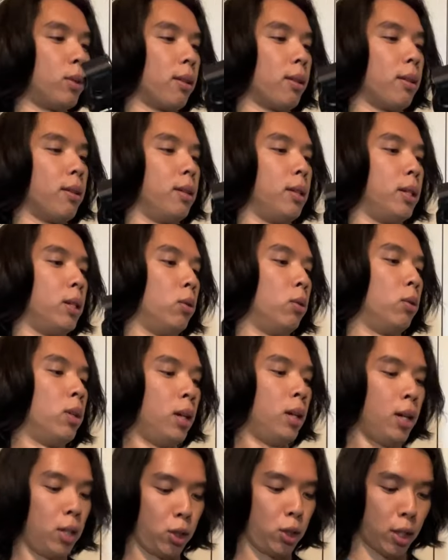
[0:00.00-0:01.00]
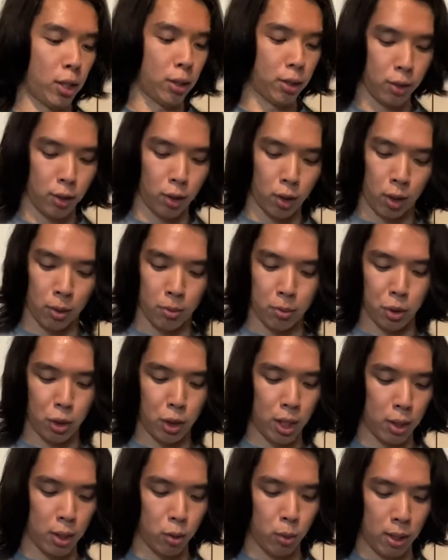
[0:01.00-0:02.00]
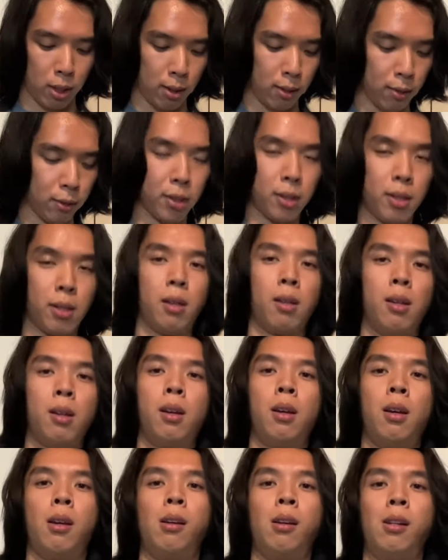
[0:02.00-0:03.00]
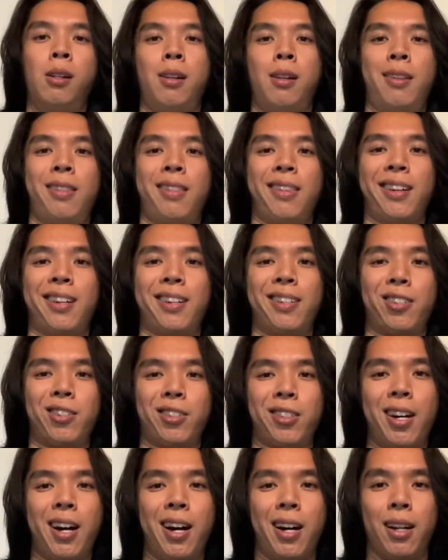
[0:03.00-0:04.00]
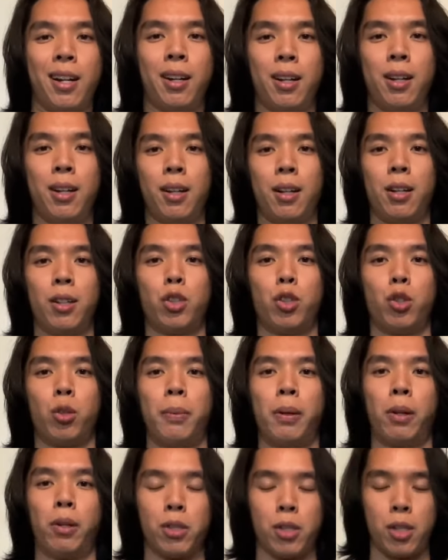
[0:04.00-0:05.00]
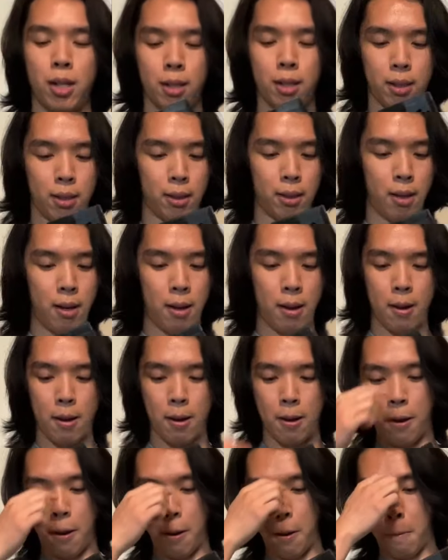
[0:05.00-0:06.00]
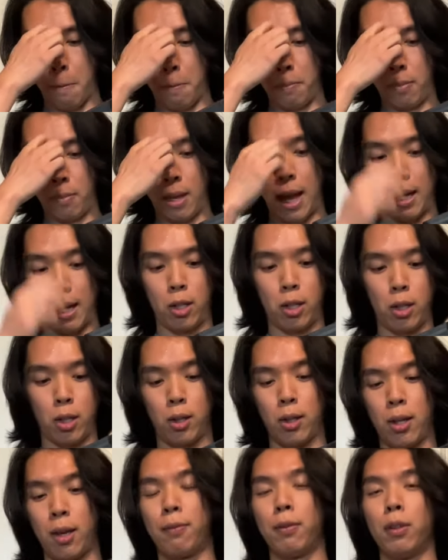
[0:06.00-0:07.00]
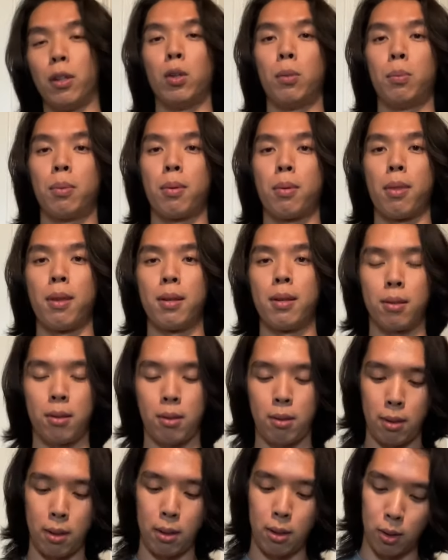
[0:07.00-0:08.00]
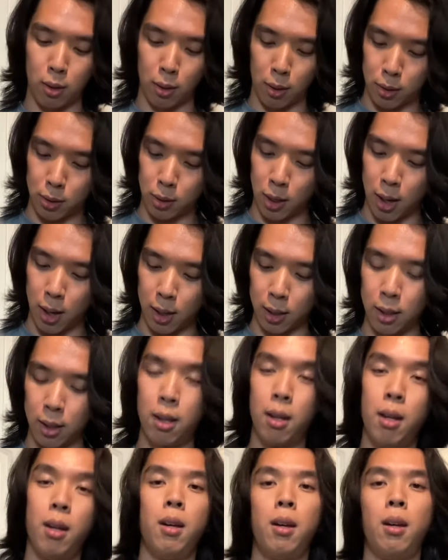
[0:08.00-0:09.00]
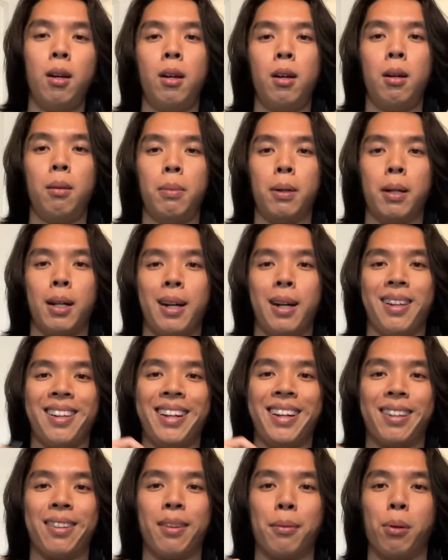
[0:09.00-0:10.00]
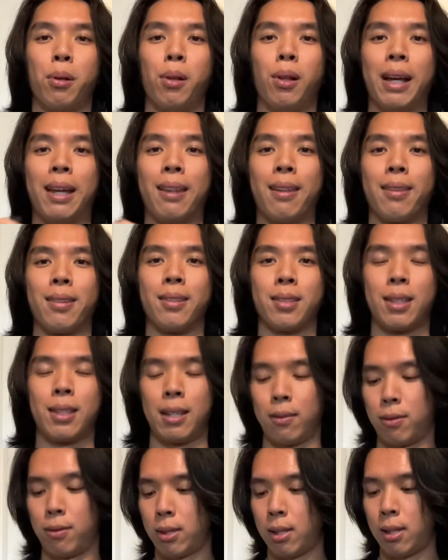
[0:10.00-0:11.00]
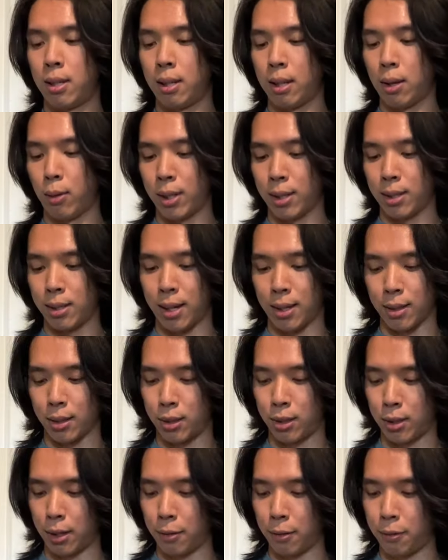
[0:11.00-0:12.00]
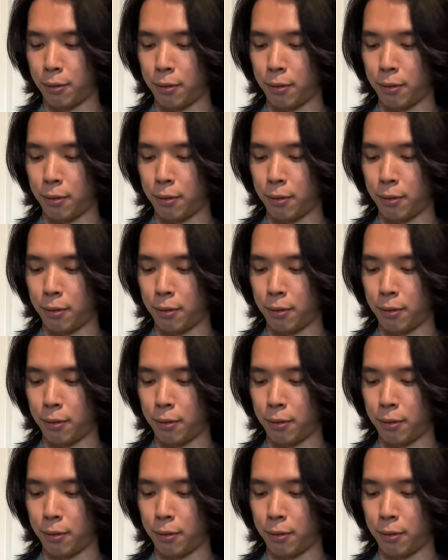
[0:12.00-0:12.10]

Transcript: of the new Genesis Arms Gen 12s. And I just got a short barrel shotgun. I could have looped this into the stock, but I like the play that this gives. That way it's not as stiff.